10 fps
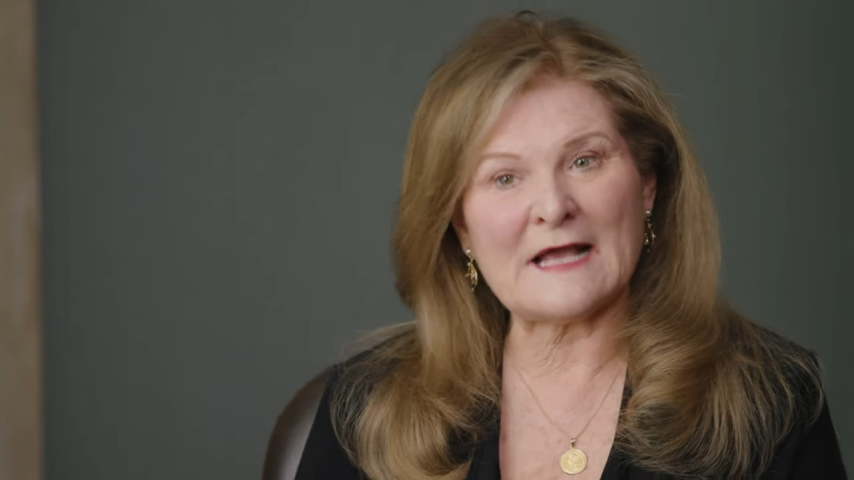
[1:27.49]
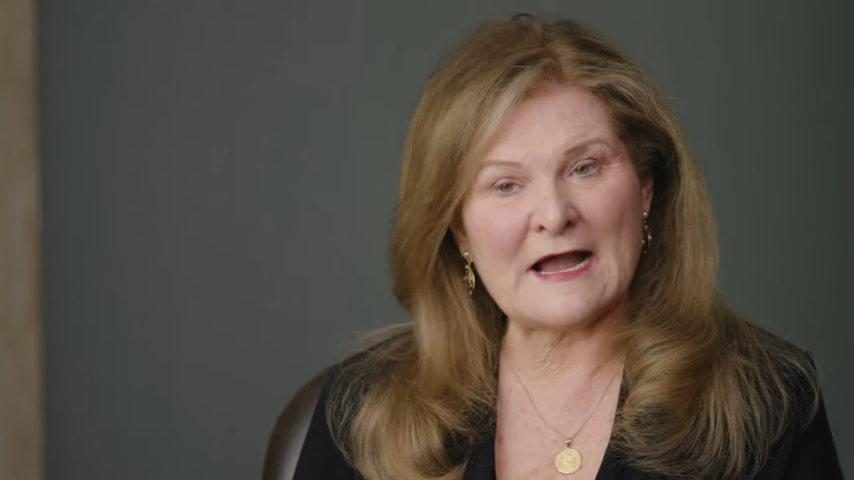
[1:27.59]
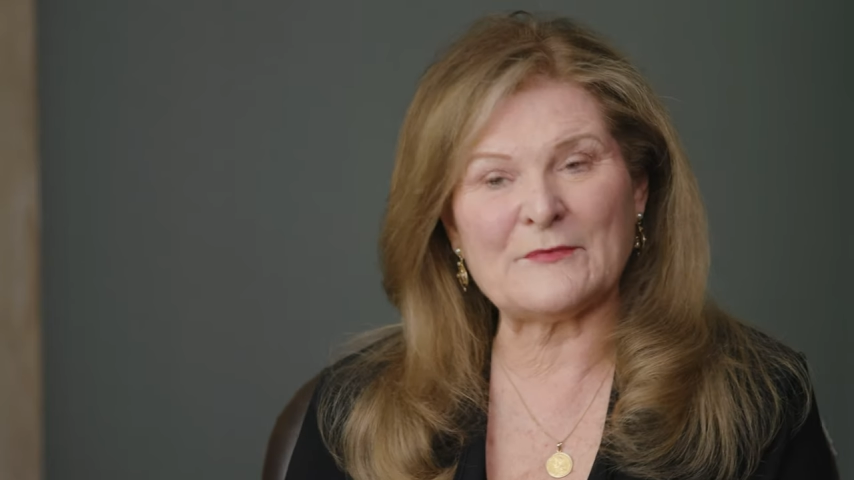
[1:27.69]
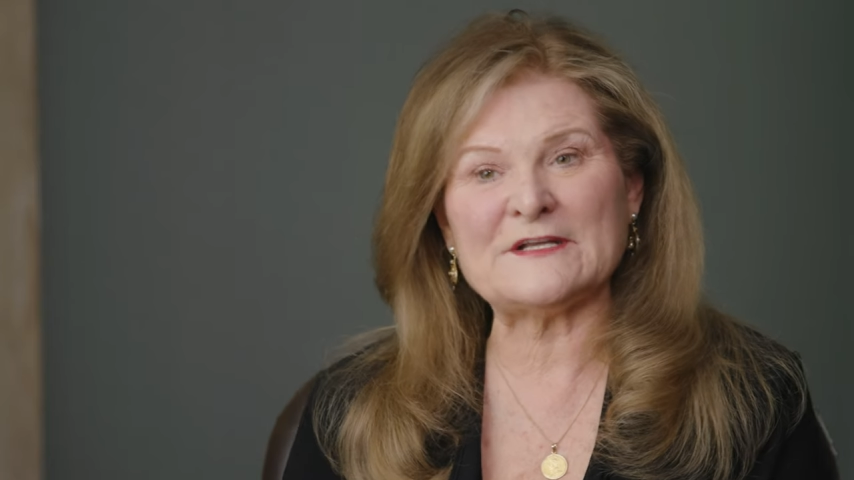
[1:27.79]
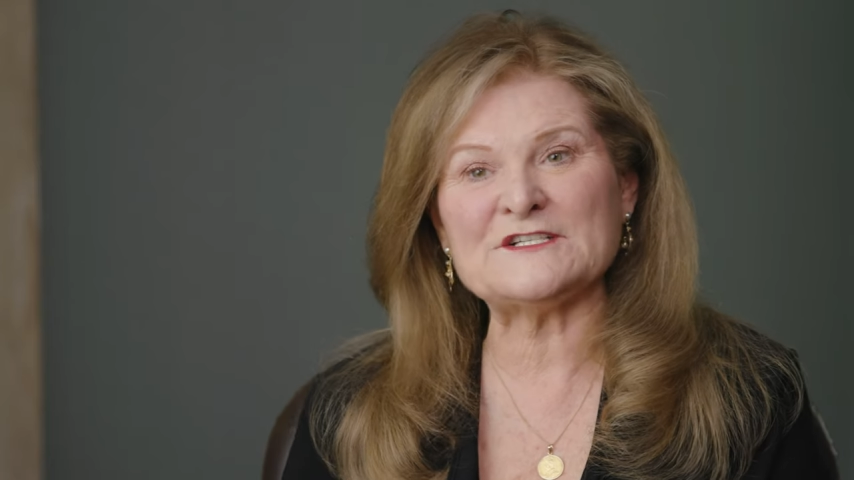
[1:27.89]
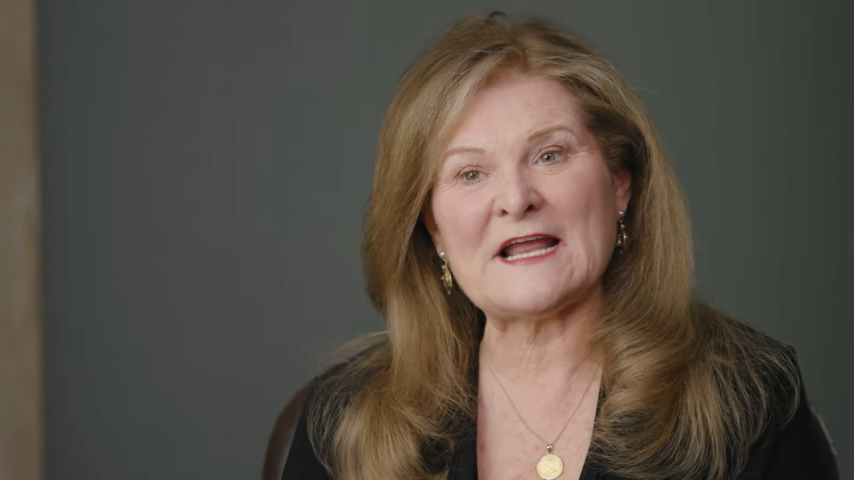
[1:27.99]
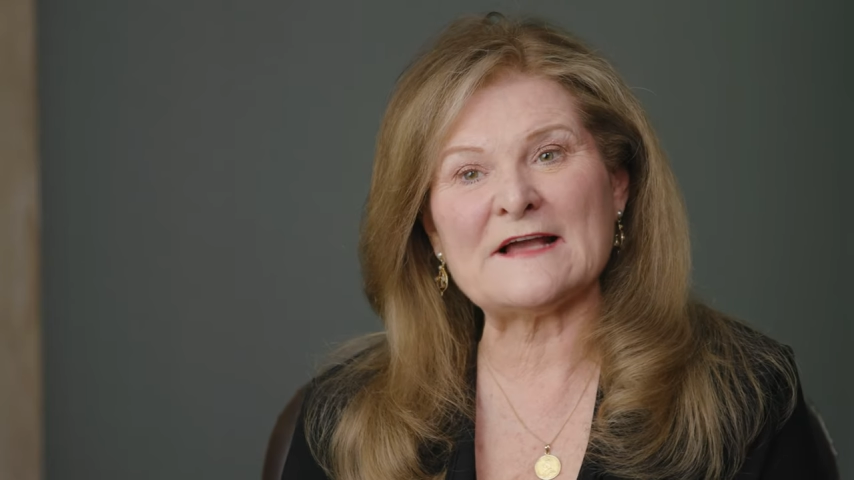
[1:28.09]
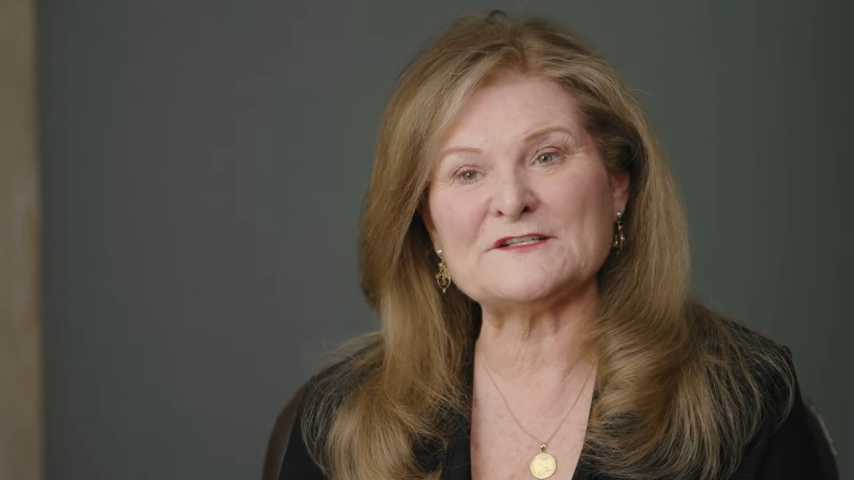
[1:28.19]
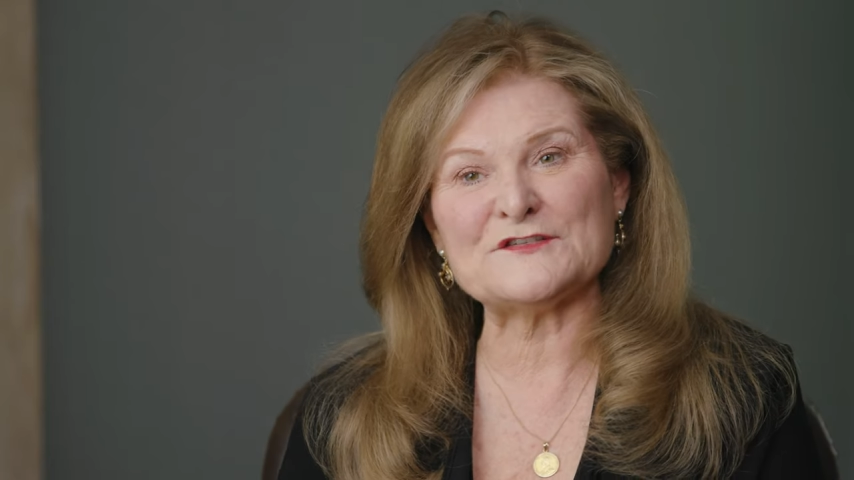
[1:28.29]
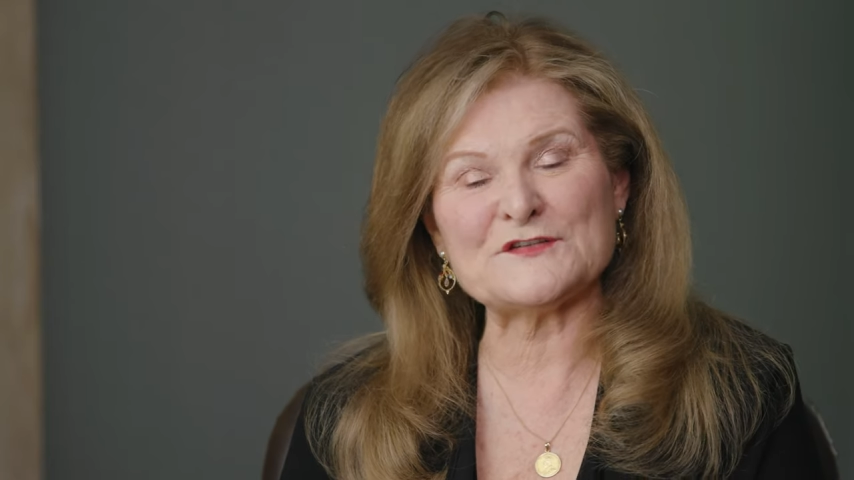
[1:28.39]
I reached
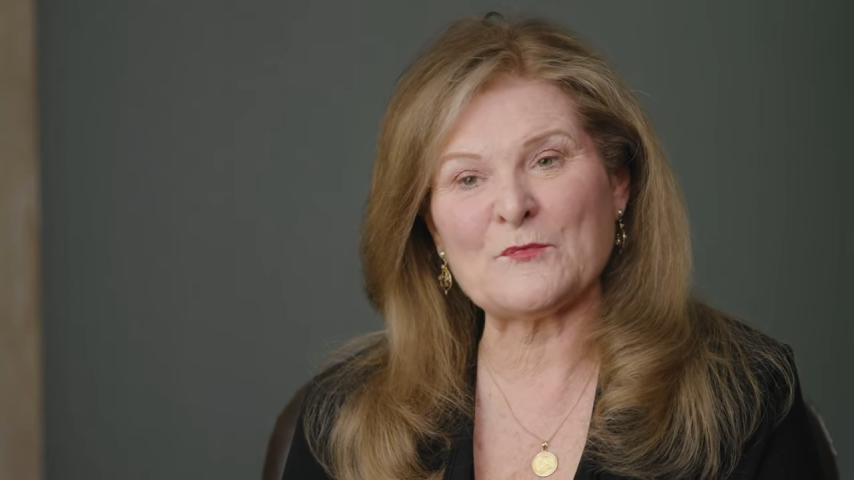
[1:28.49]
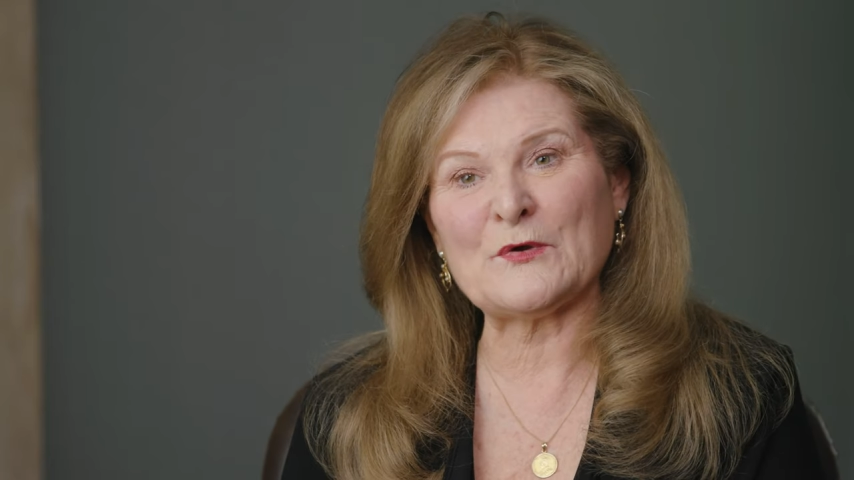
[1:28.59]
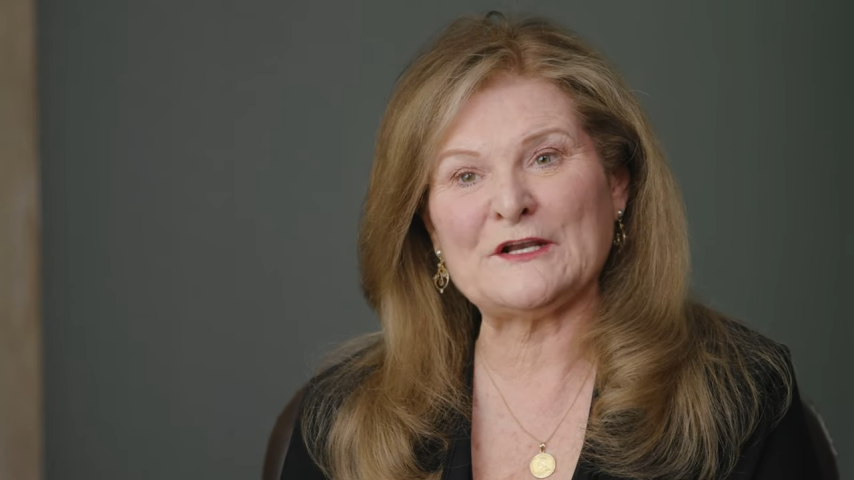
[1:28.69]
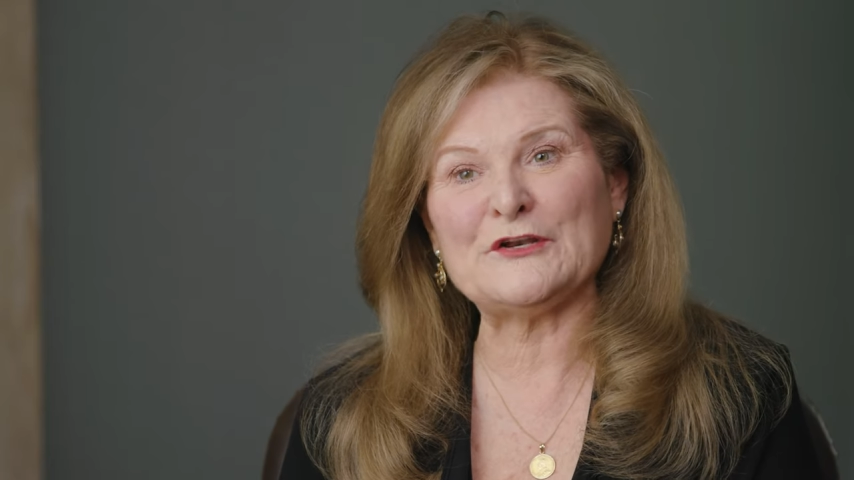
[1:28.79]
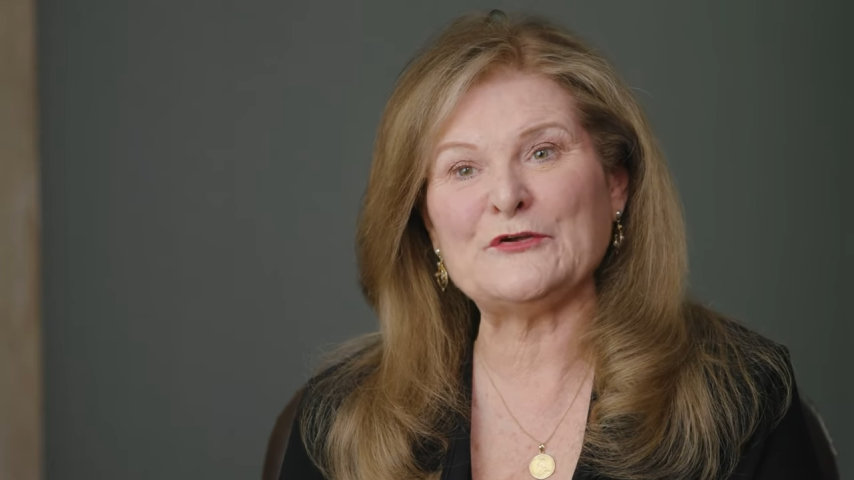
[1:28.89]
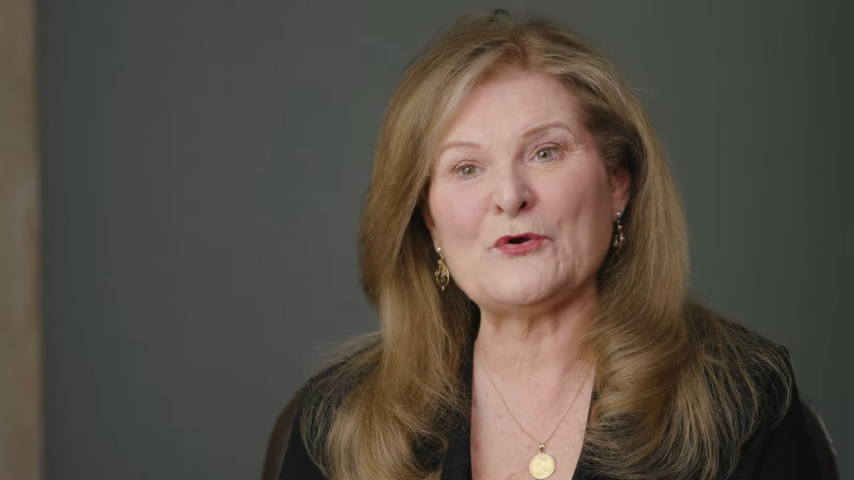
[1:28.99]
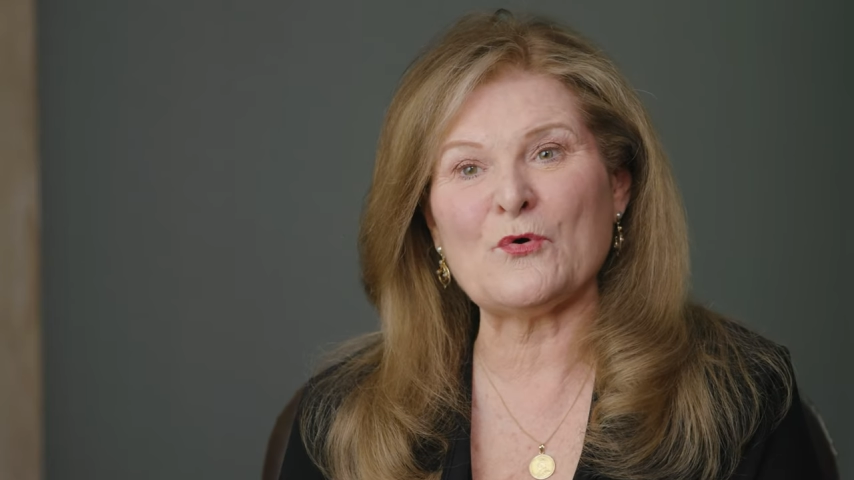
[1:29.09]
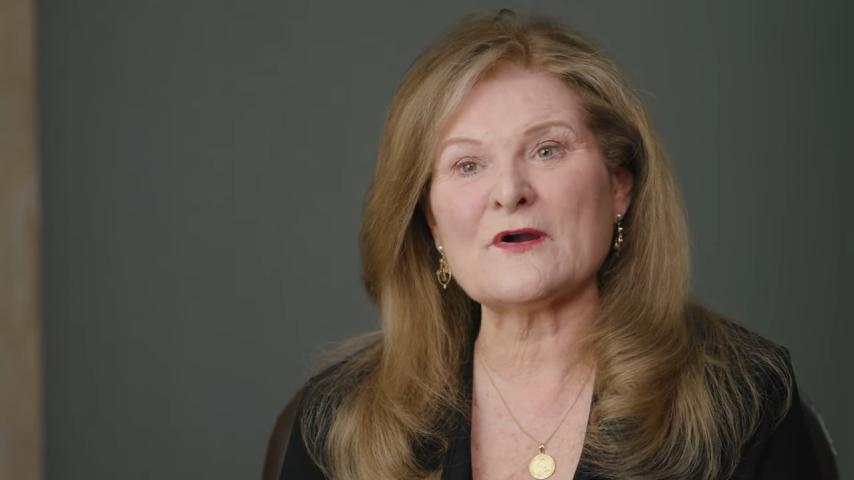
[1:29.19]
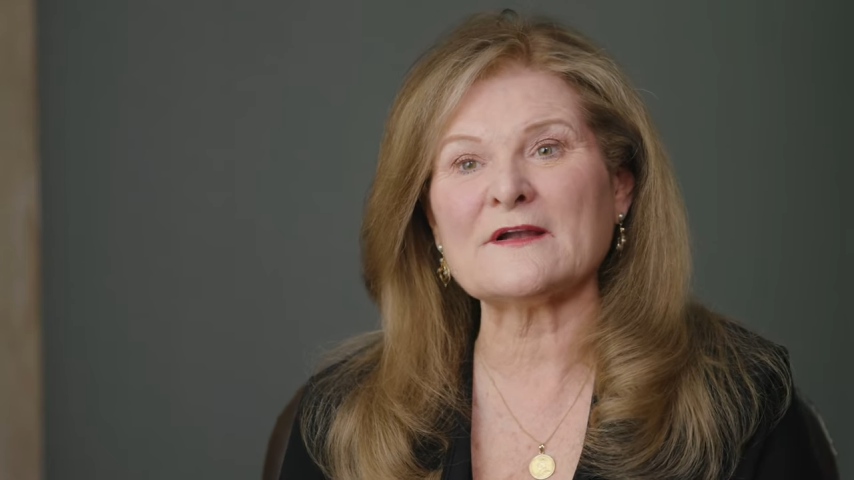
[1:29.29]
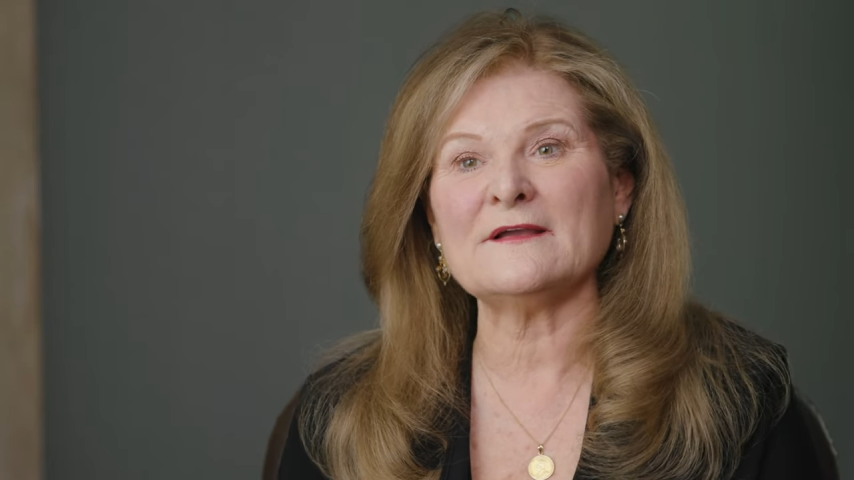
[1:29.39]
out to someone in New
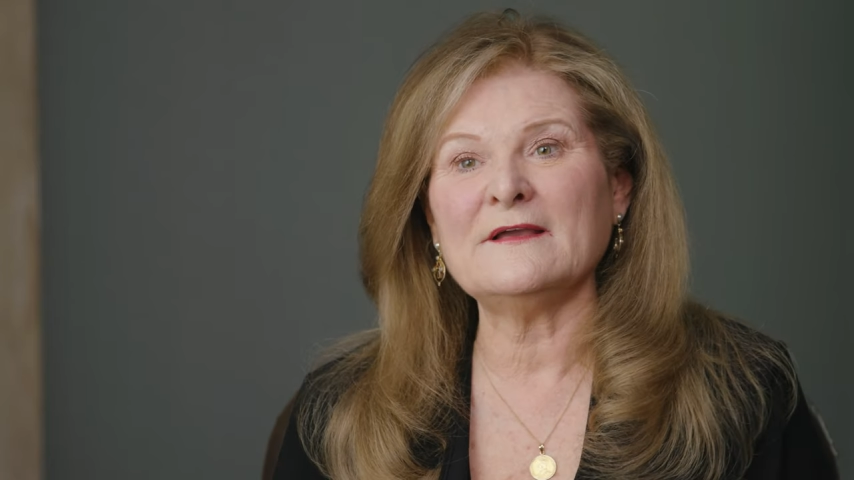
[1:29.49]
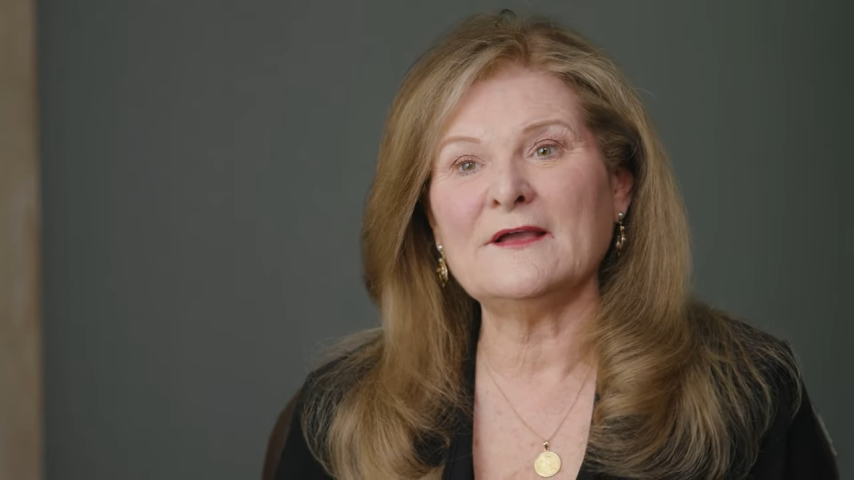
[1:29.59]
York,